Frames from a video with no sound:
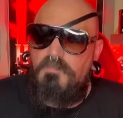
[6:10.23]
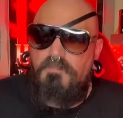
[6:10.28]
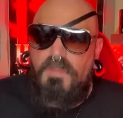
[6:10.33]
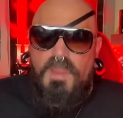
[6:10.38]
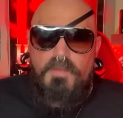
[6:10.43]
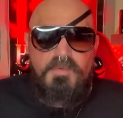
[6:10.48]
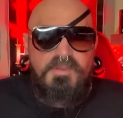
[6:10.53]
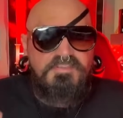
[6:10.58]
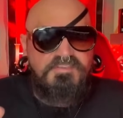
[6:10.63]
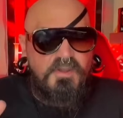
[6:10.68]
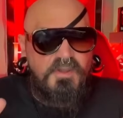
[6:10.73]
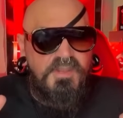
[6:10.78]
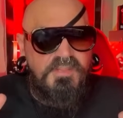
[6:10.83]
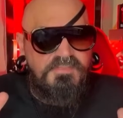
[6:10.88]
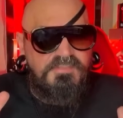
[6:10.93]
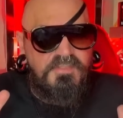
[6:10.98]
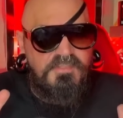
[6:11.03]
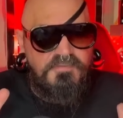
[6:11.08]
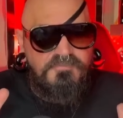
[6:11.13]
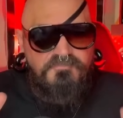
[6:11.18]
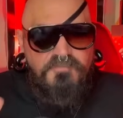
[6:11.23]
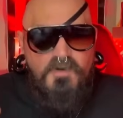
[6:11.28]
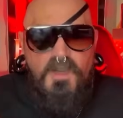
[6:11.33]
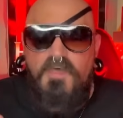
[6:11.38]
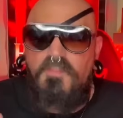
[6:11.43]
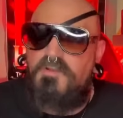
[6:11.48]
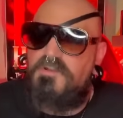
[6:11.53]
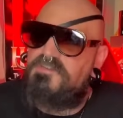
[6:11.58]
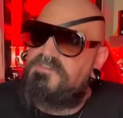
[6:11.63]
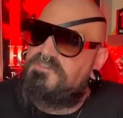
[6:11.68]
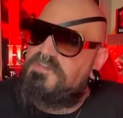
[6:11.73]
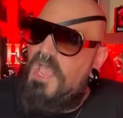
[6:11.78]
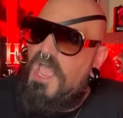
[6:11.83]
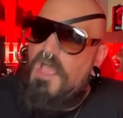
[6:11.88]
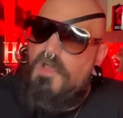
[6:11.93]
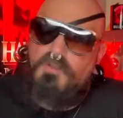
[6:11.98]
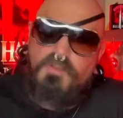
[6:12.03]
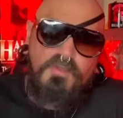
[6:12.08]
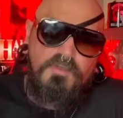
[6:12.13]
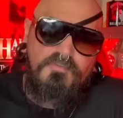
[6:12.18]
by returning to the father's
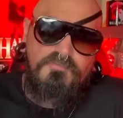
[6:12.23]
childhood